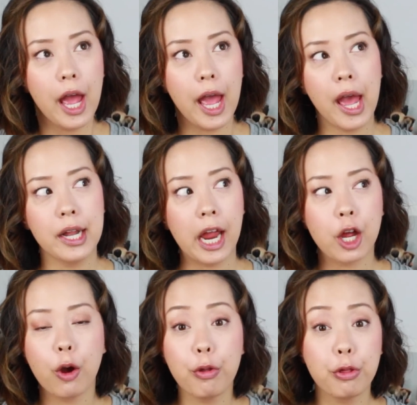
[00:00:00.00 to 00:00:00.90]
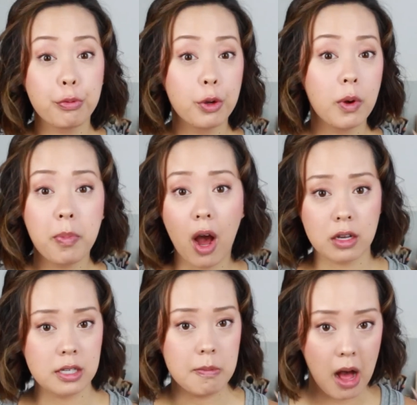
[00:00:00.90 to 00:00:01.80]
And I go through a
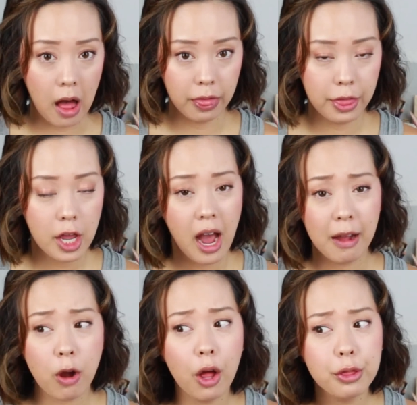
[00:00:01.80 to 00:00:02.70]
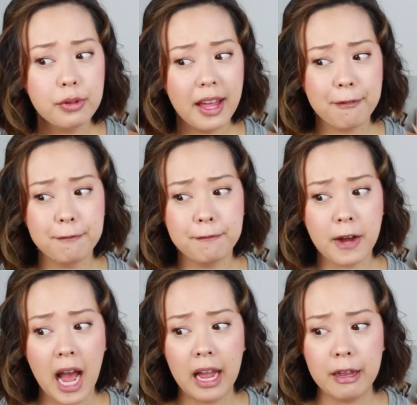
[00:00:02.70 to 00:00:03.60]
box a month. I've gone through like
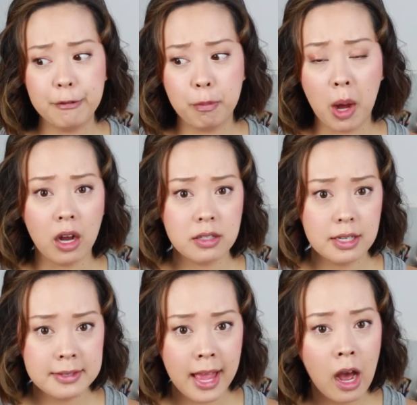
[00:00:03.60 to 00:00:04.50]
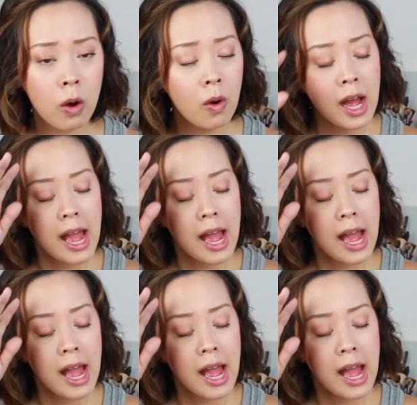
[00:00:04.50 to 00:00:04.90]
five boxes now